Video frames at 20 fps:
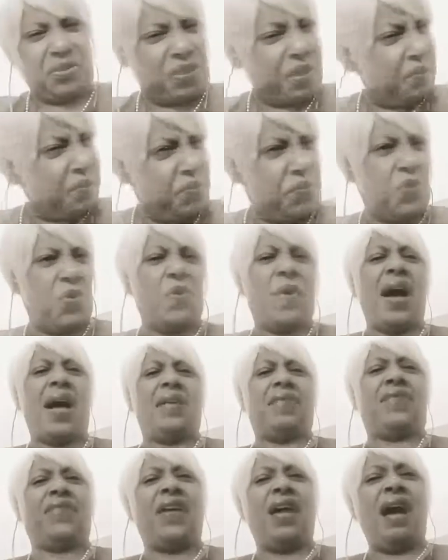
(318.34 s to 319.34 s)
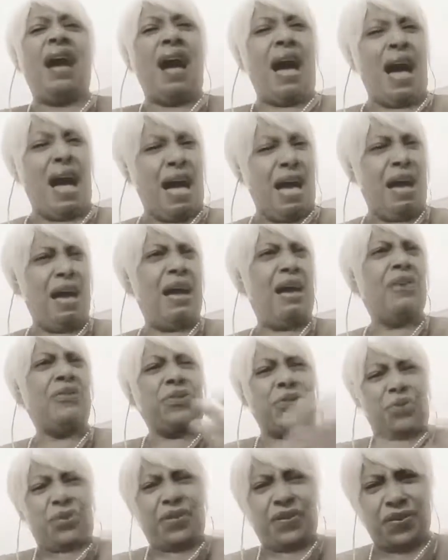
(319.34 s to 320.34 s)
2 and 3 and 4 wives.
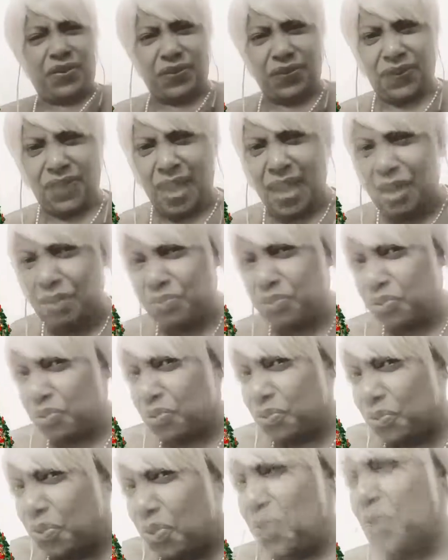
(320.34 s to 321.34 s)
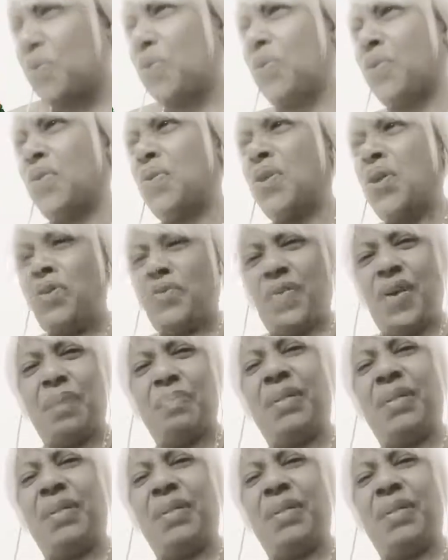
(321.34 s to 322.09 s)
So the same should go